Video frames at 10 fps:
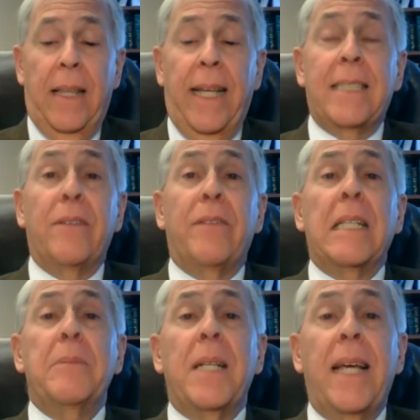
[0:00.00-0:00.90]
that
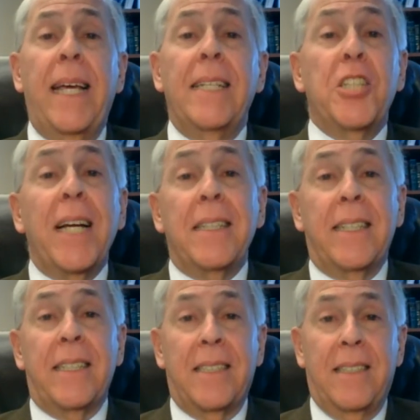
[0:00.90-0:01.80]
developed a
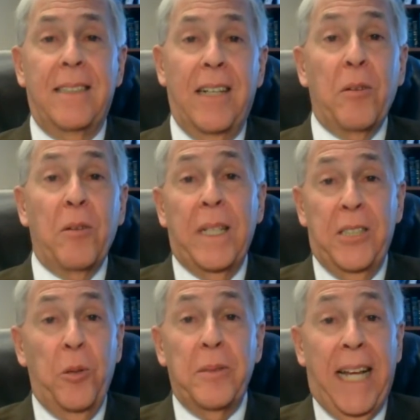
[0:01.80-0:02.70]
checklist, not well
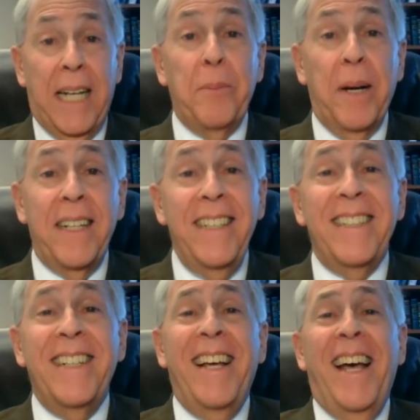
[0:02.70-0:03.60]
known to anybody,
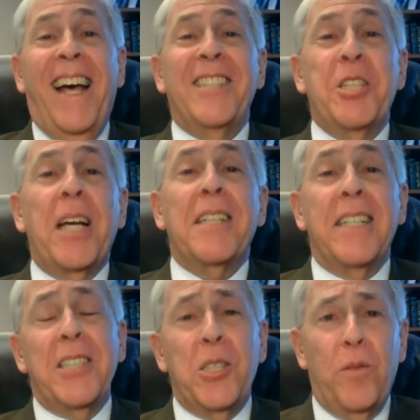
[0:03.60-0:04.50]
a
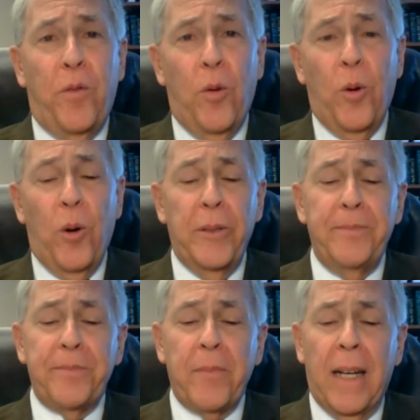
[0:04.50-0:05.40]
checklist for
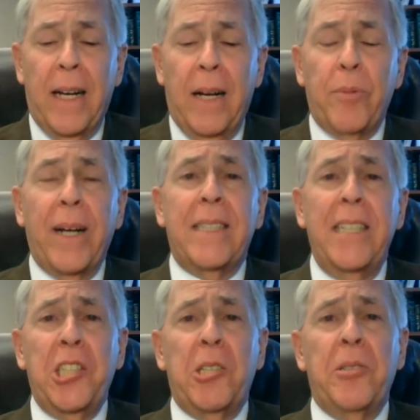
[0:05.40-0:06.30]

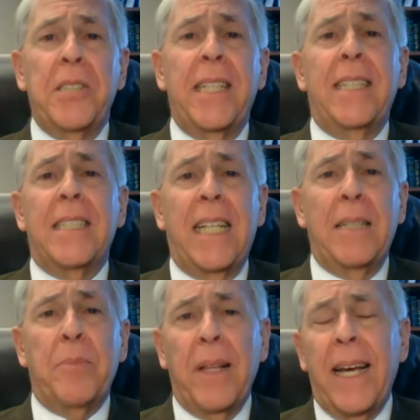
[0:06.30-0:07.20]
practitioners in
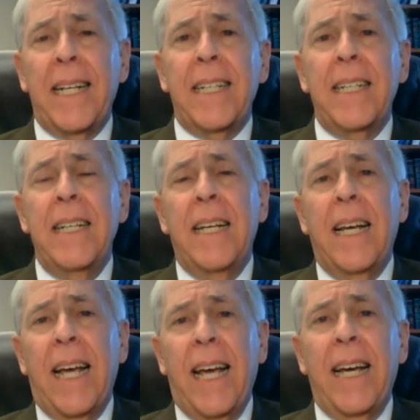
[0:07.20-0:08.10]
estate planning
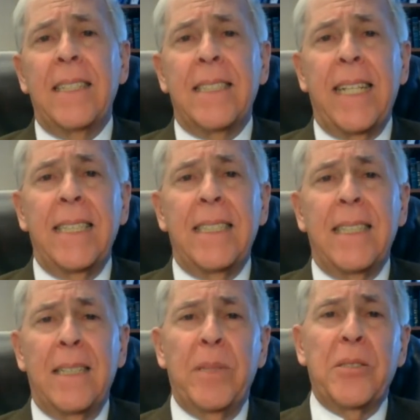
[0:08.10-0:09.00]
and estate
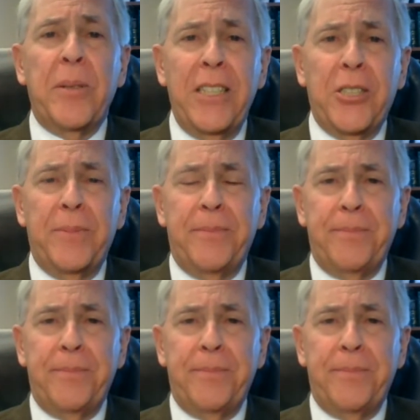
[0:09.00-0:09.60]
administration.